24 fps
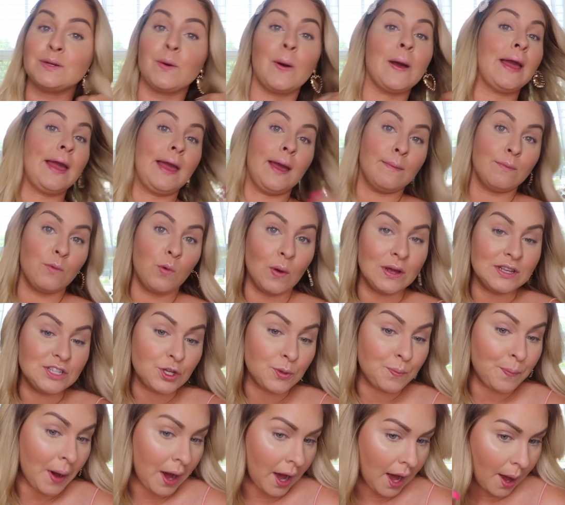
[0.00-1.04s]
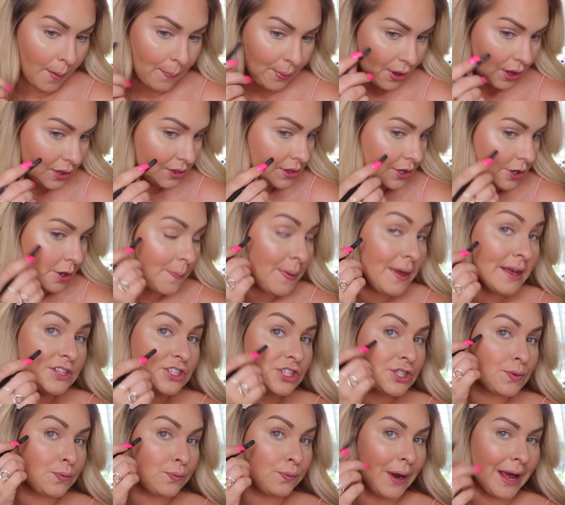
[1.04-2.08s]
So I am going to pop a little bit
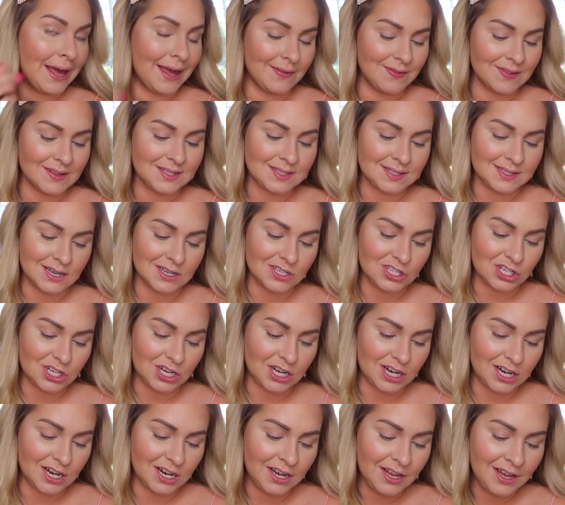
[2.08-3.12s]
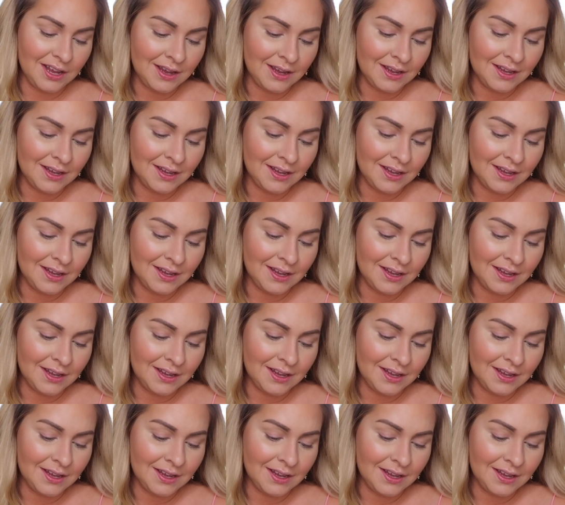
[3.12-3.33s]
just right in the center